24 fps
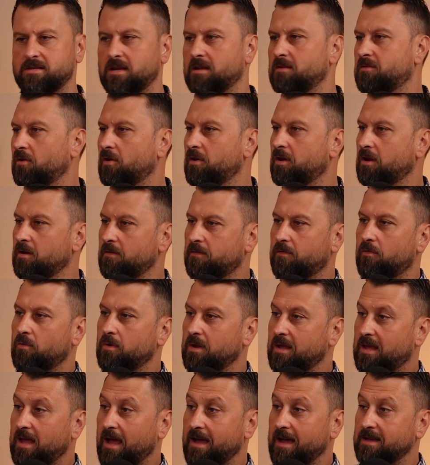say, 30 to
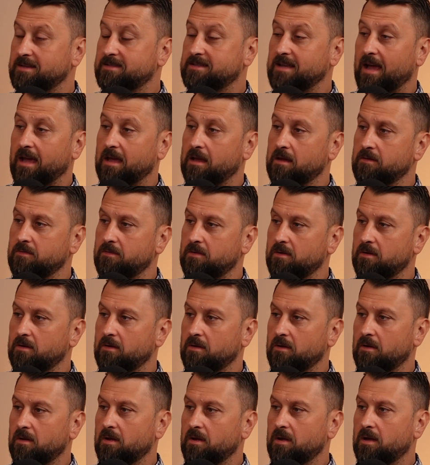40K saved.
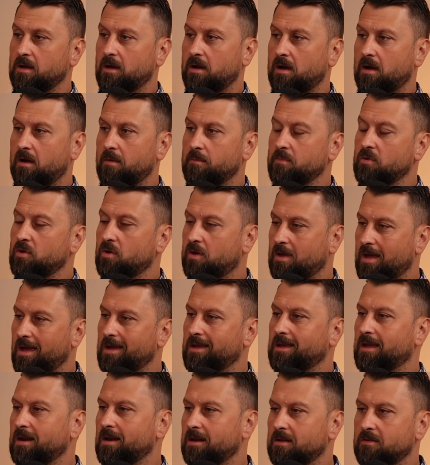You
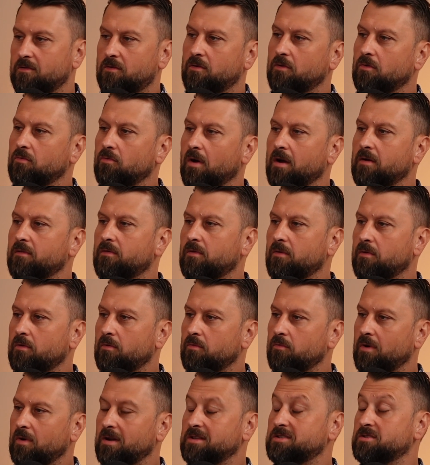can get into rent
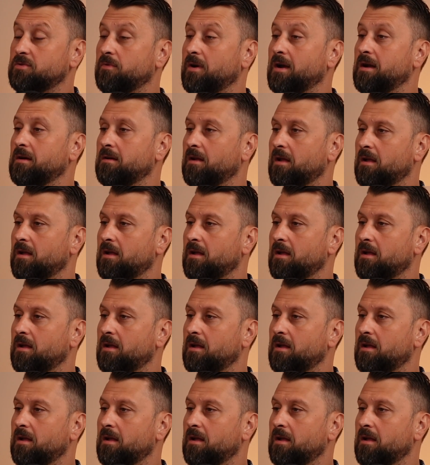to rent